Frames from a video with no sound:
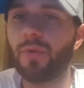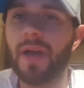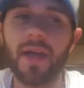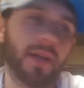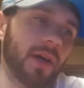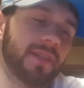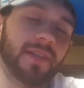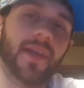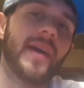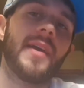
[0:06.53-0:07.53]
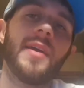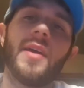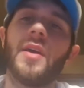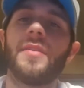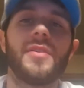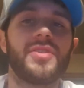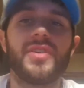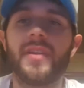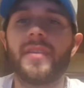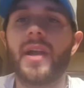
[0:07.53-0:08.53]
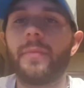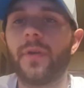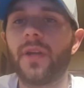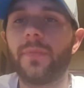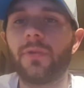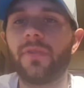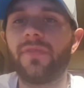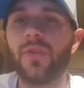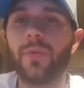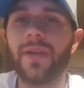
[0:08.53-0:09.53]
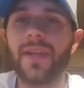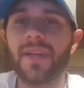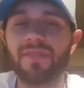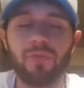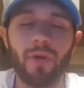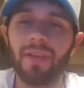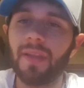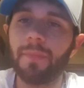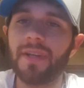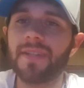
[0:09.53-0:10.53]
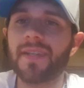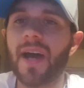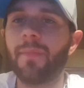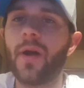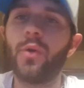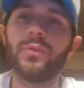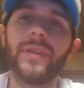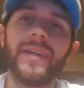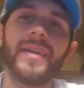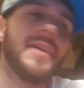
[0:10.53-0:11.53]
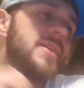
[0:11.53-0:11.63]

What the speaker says: And today, the shit that I'm going to be reviewing is for a limited time only.